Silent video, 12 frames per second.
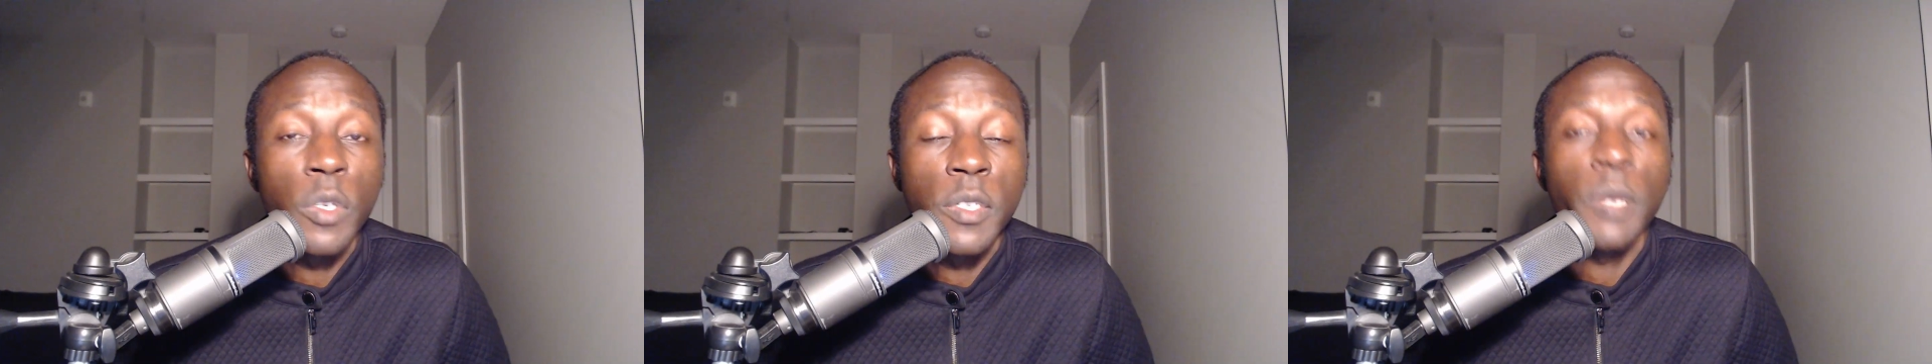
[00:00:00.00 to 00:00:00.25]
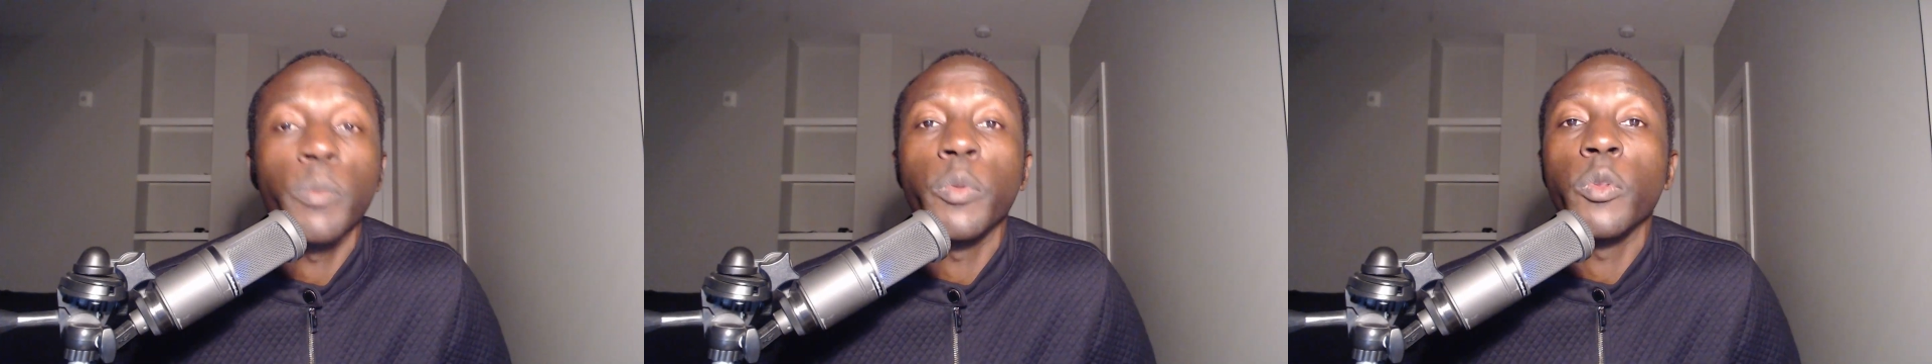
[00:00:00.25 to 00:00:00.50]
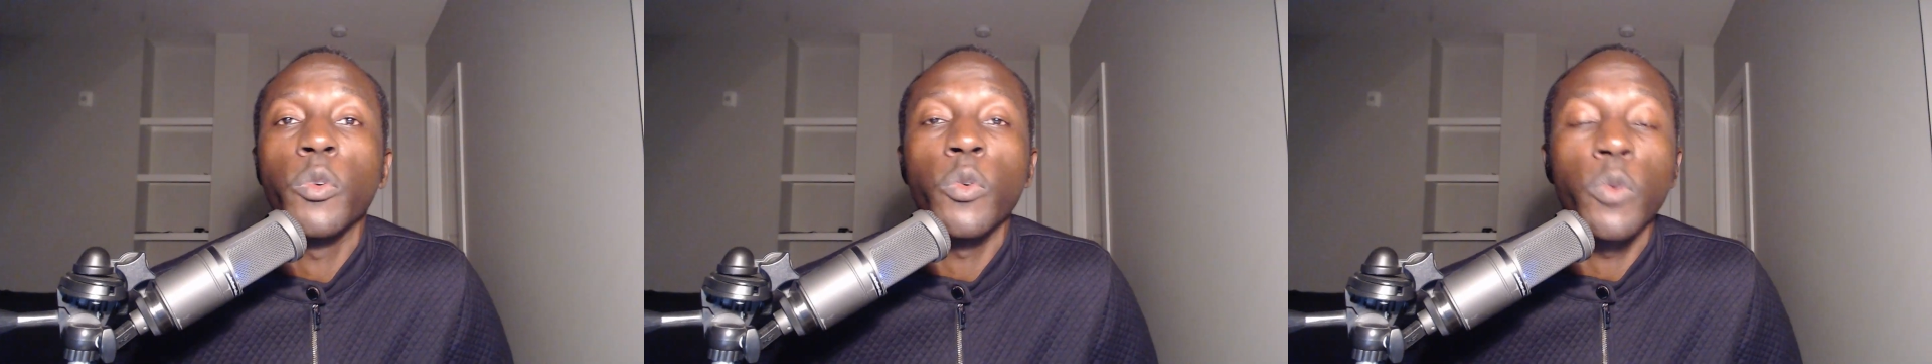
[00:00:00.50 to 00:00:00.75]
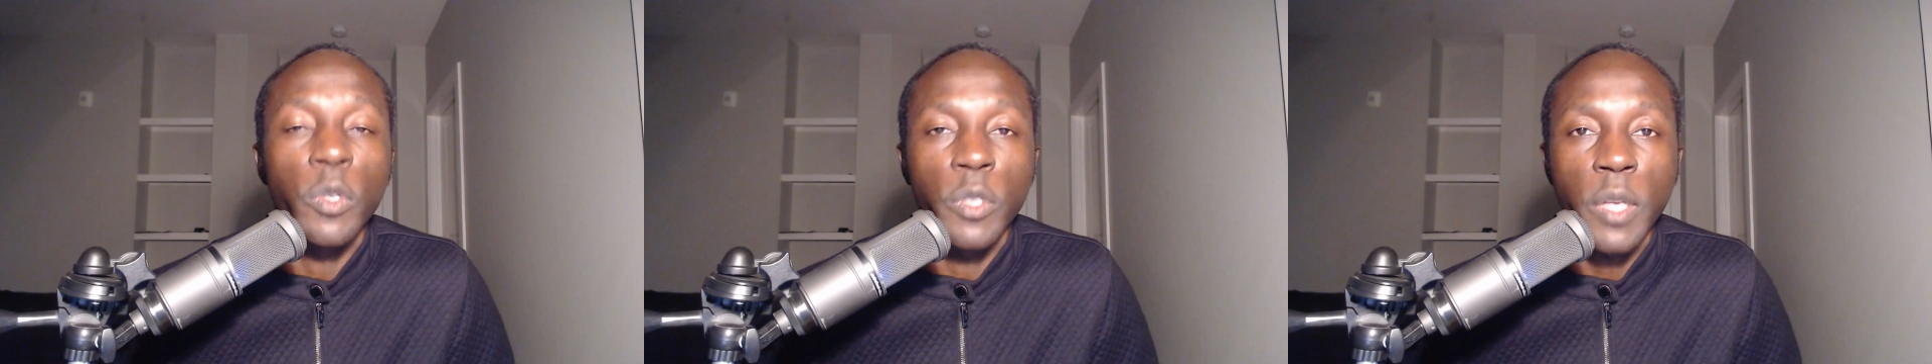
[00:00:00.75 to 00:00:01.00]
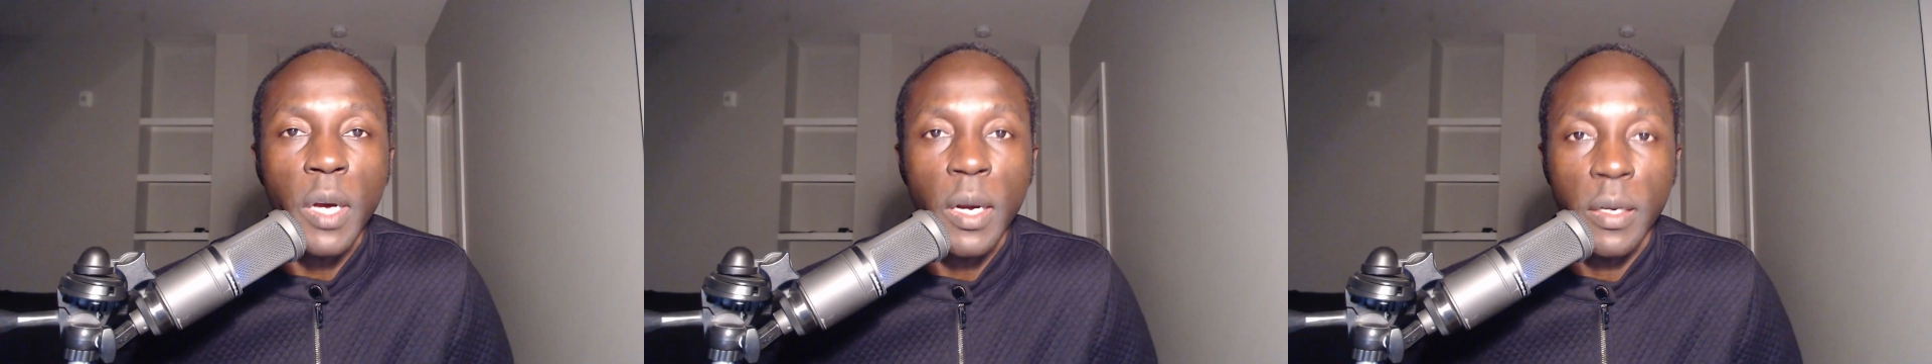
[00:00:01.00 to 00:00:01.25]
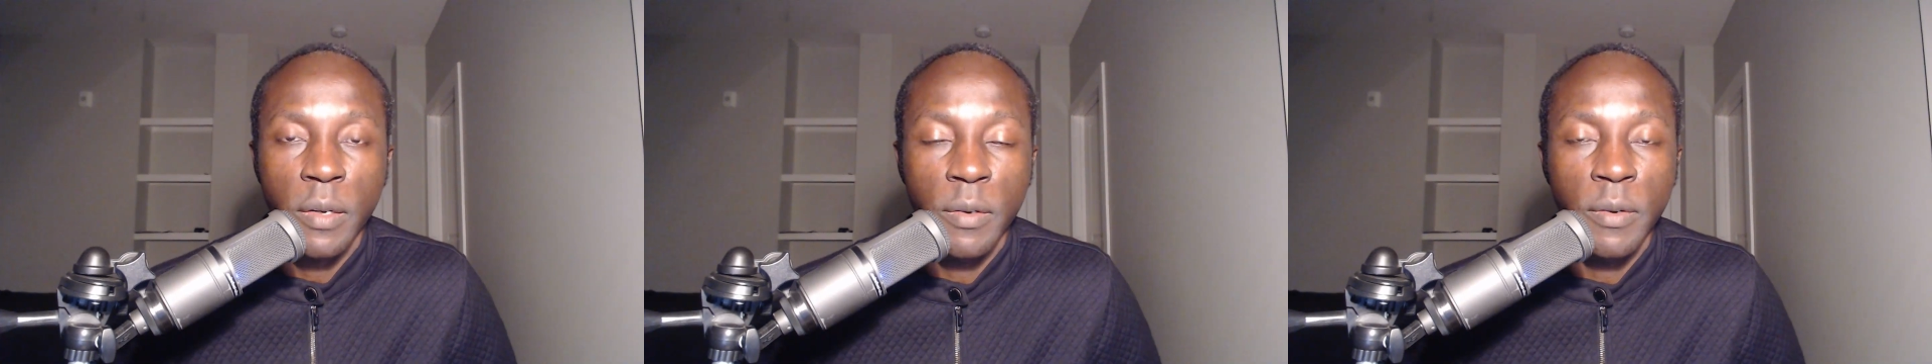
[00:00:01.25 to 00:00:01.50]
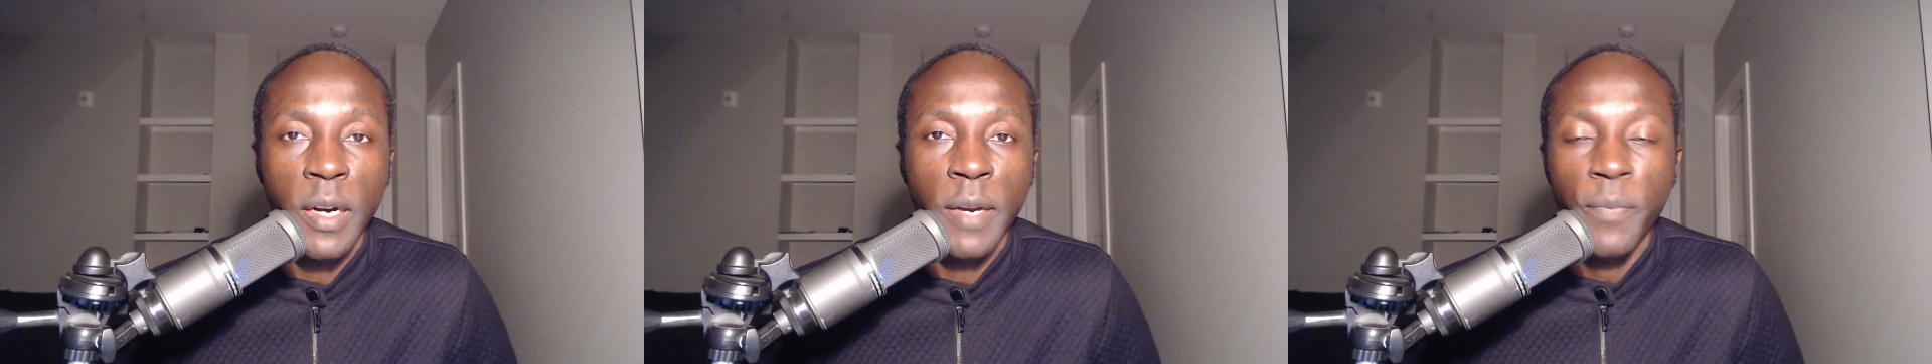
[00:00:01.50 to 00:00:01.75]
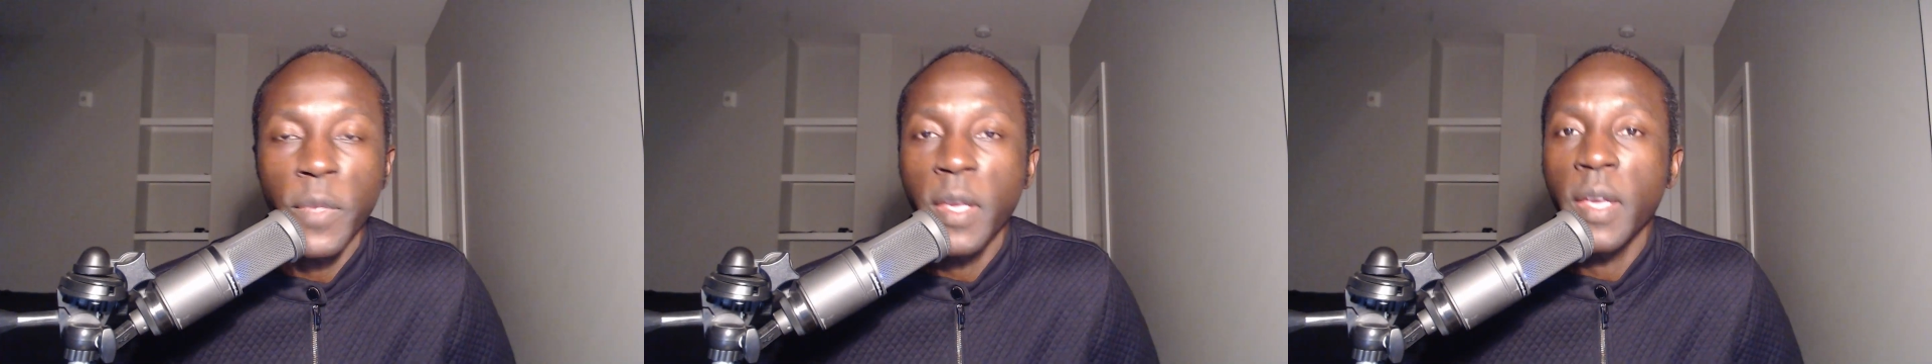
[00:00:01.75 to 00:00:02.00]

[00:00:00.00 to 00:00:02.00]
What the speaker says: a simple Google Doc, all right?